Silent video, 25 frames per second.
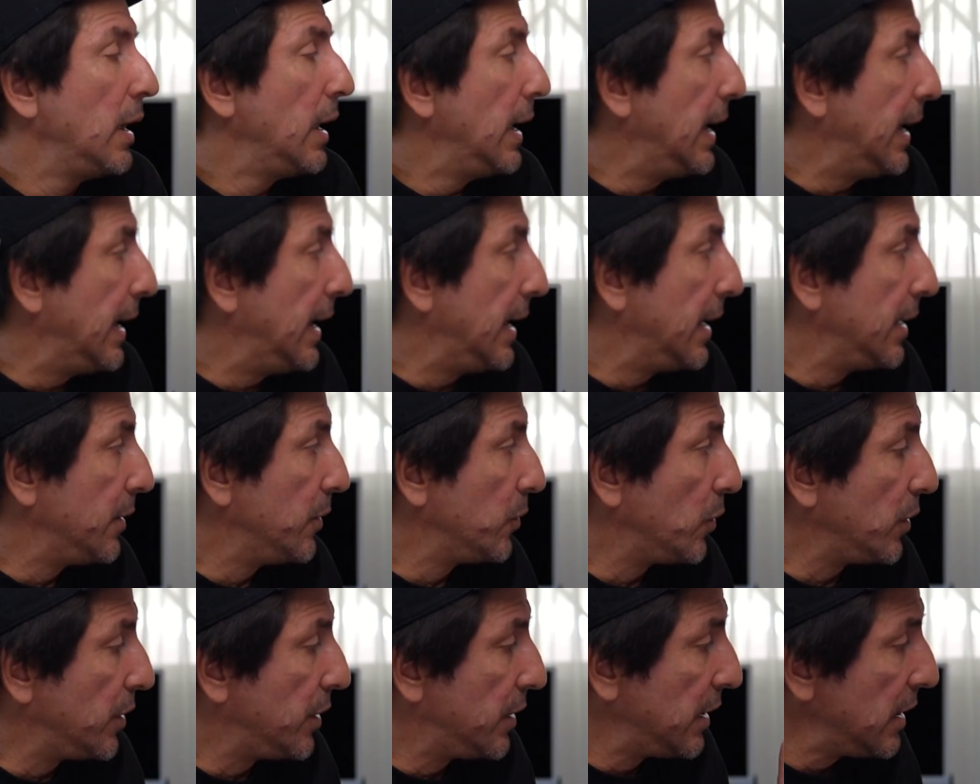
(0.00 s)

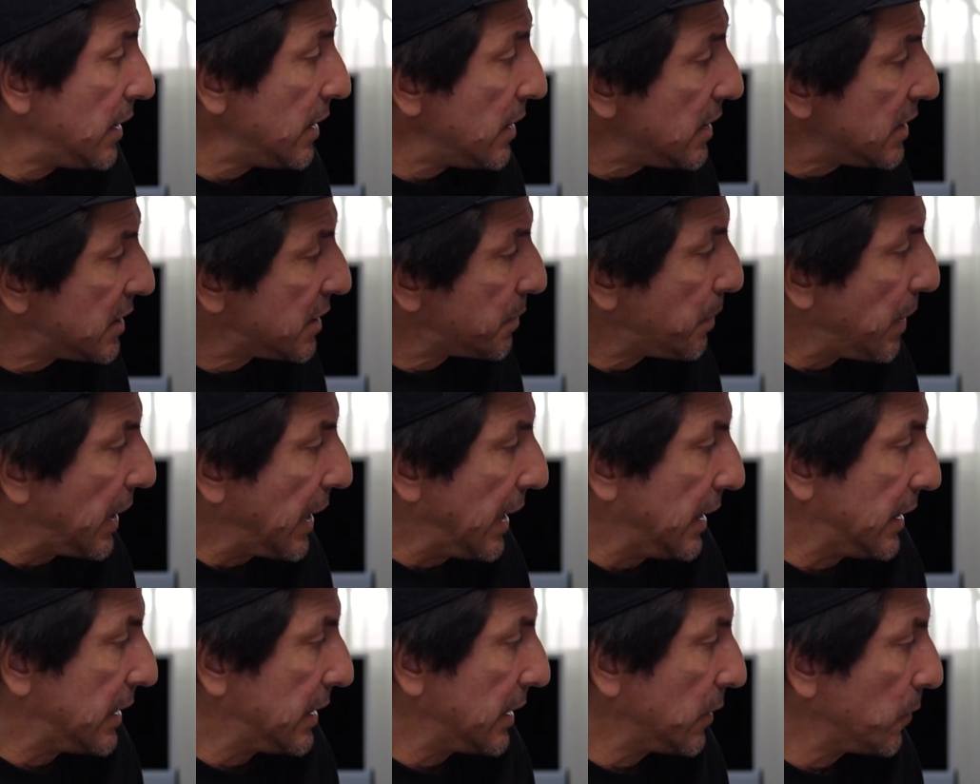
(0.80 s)
And within this
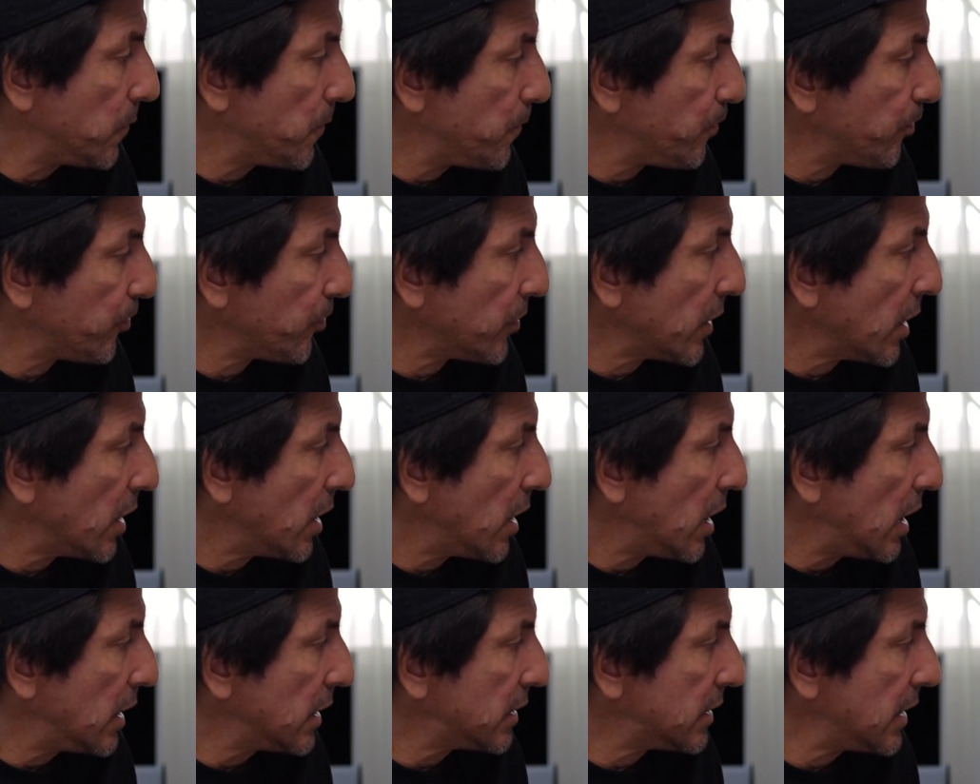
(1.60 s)
painting,
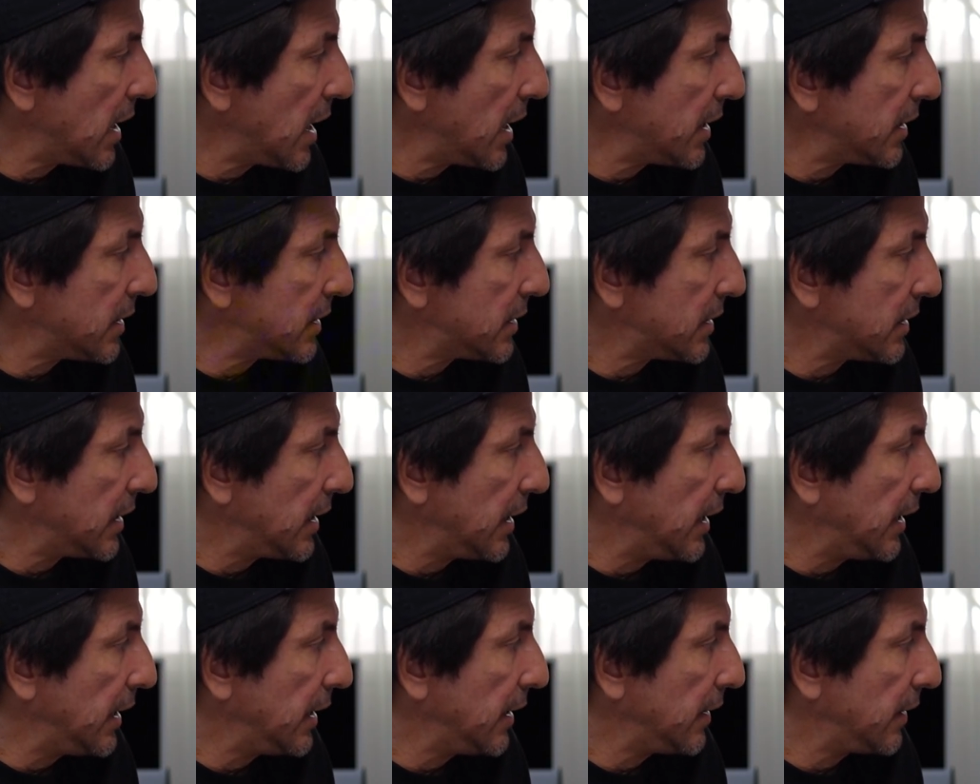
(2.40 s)
I started
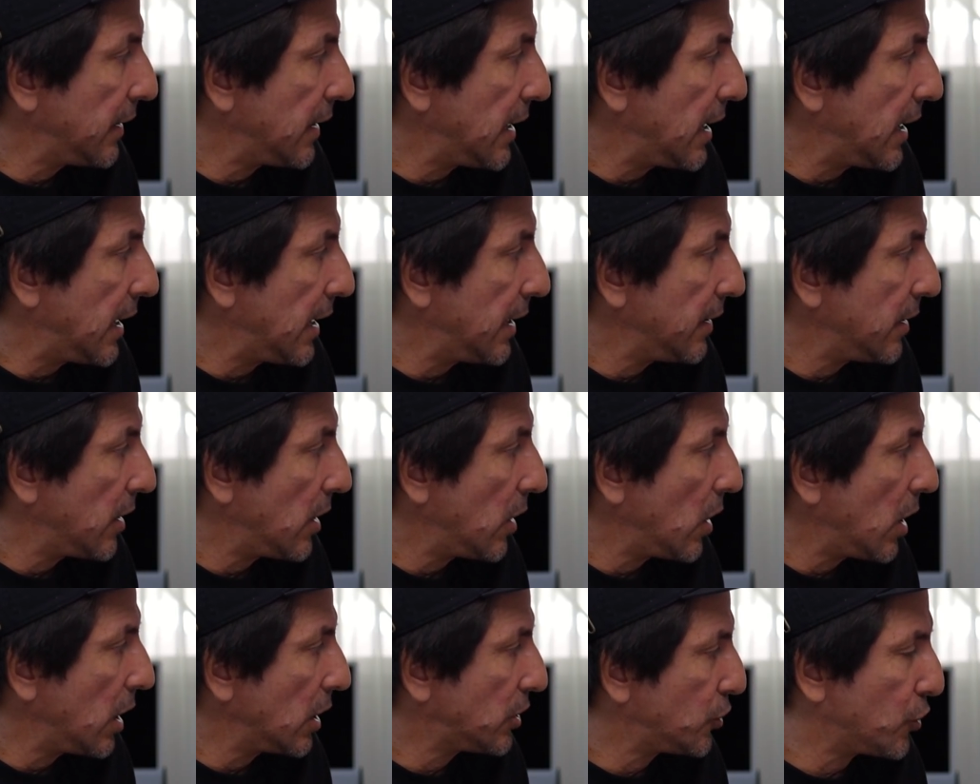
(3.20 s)
seeing that
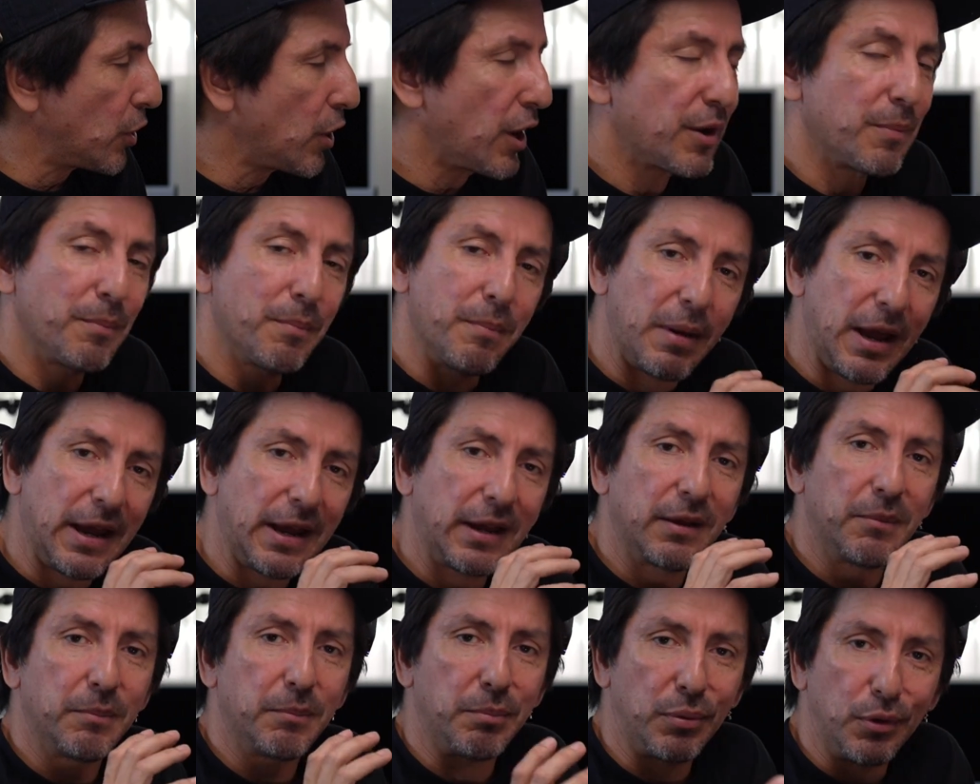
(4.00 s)
I try to
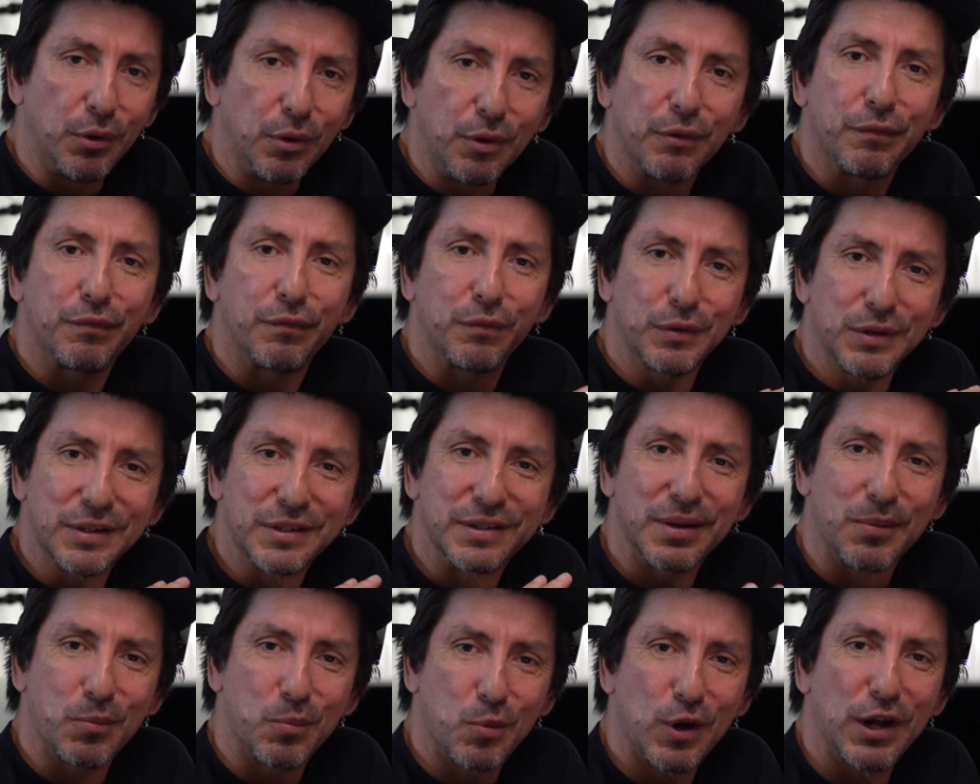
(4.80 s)
make it beautiful in
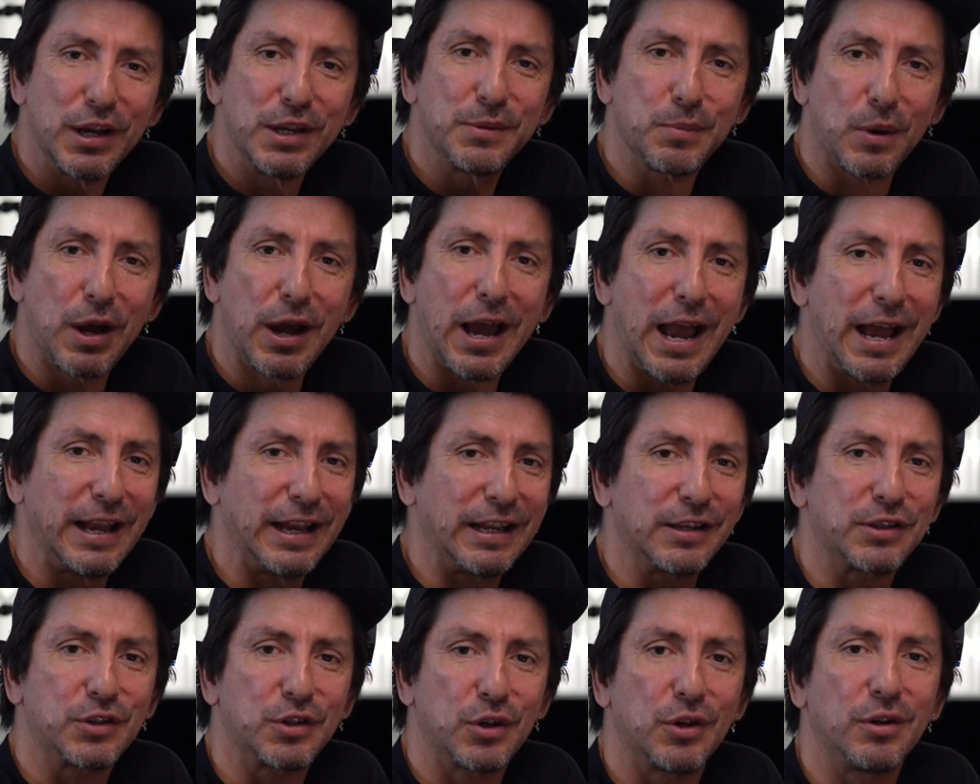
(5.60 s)
some ways by
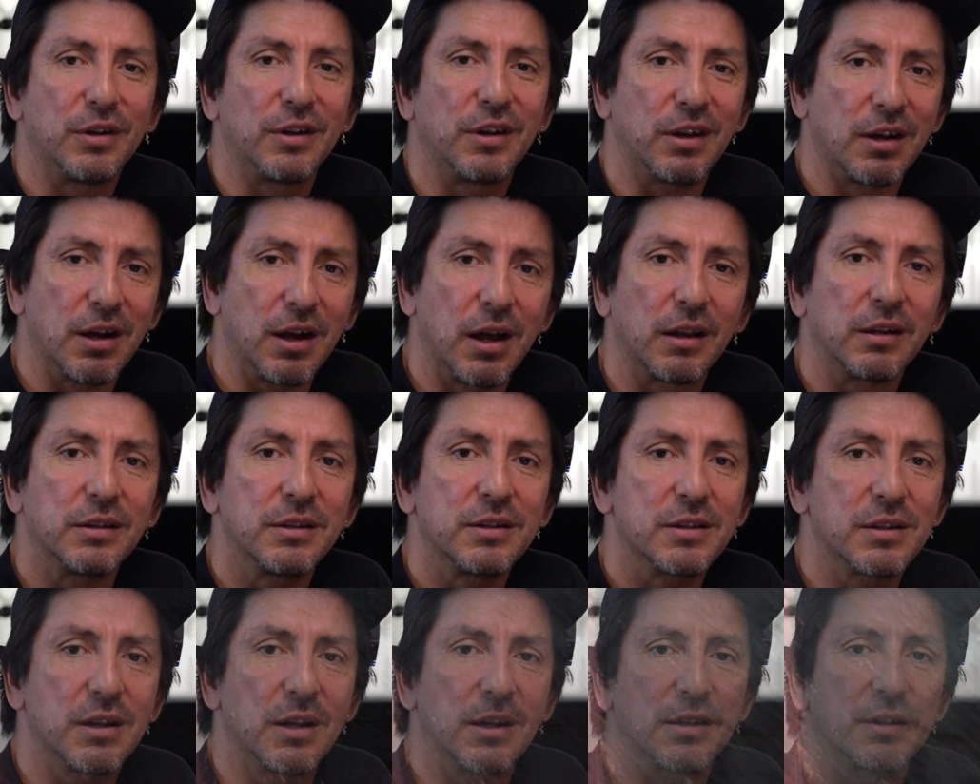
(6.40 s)
adding certain
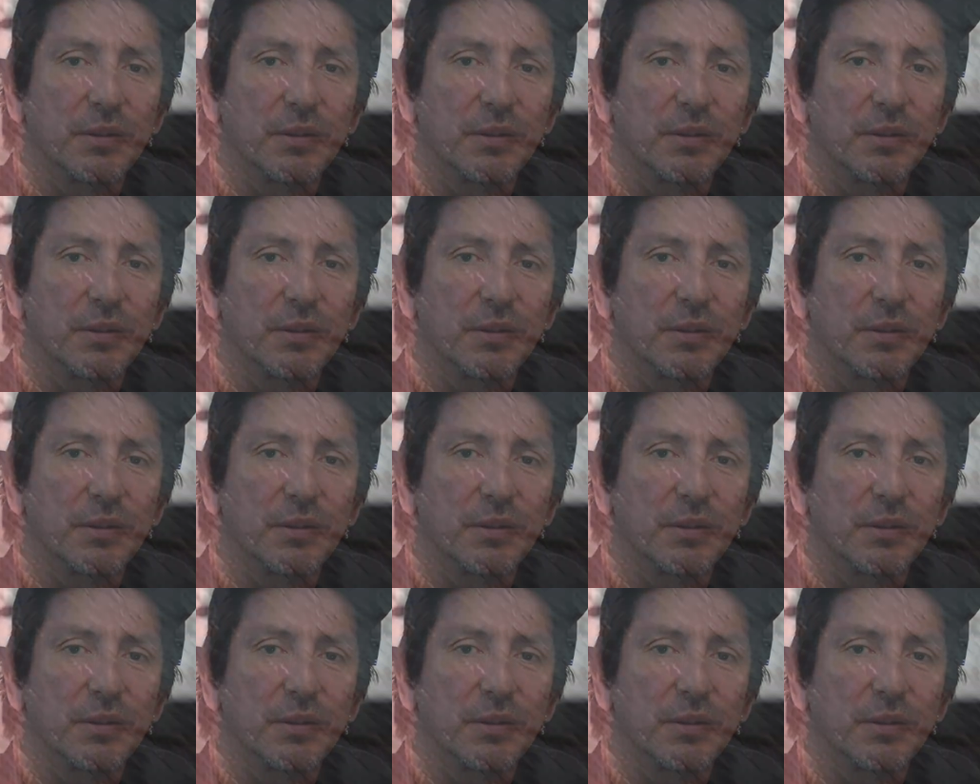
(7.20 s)
colors, like